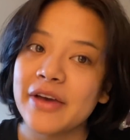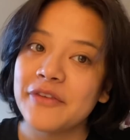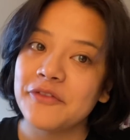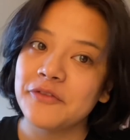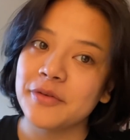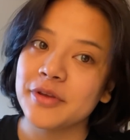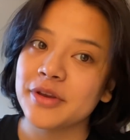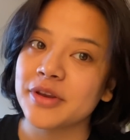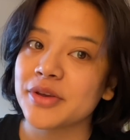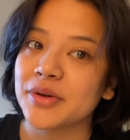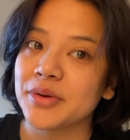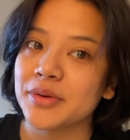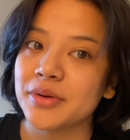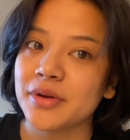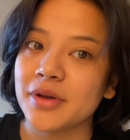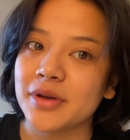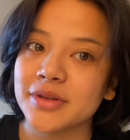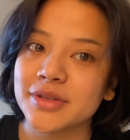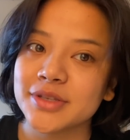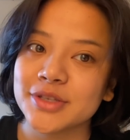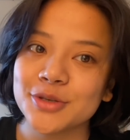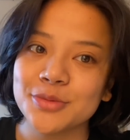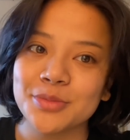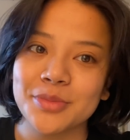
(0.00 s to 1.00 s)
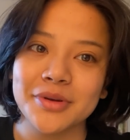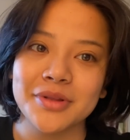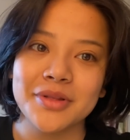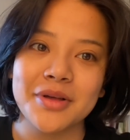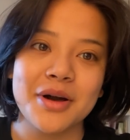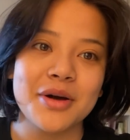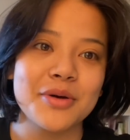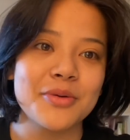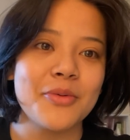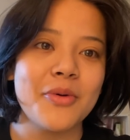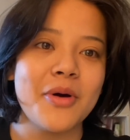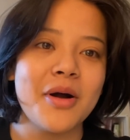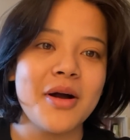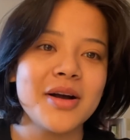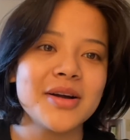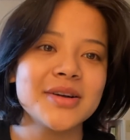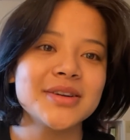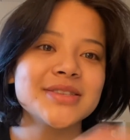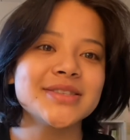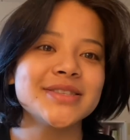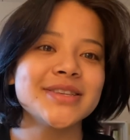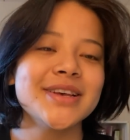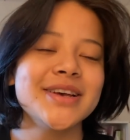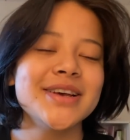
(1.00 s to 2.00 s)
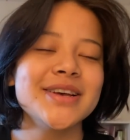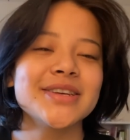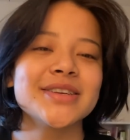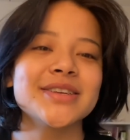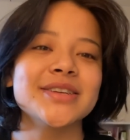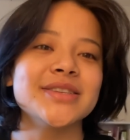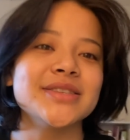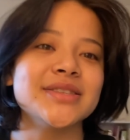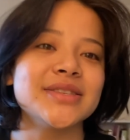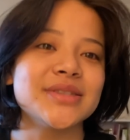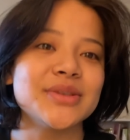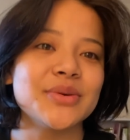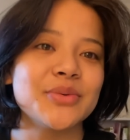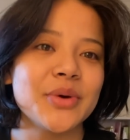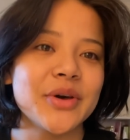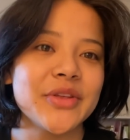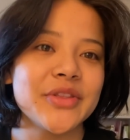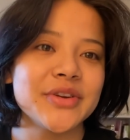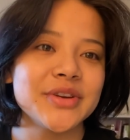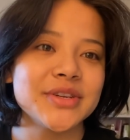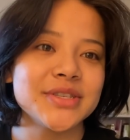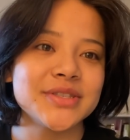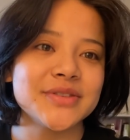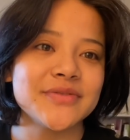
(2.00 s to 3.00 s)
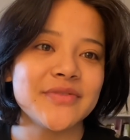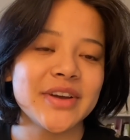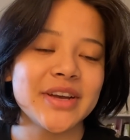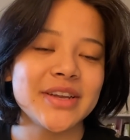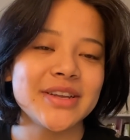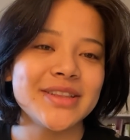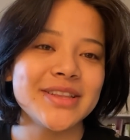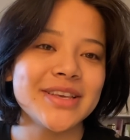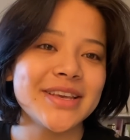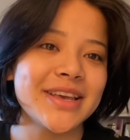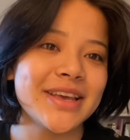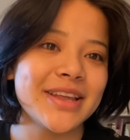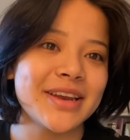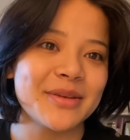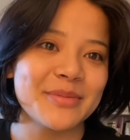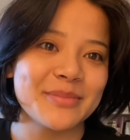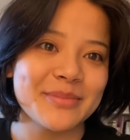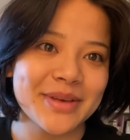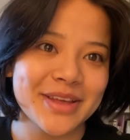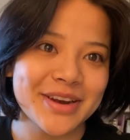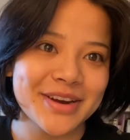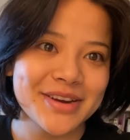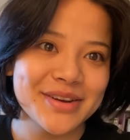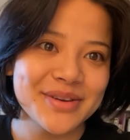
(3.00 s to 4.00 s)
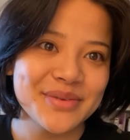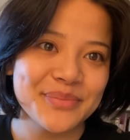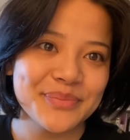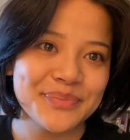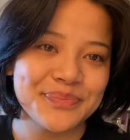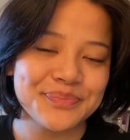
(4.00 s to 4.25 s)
been going on super long walks because the weather is finally getting better.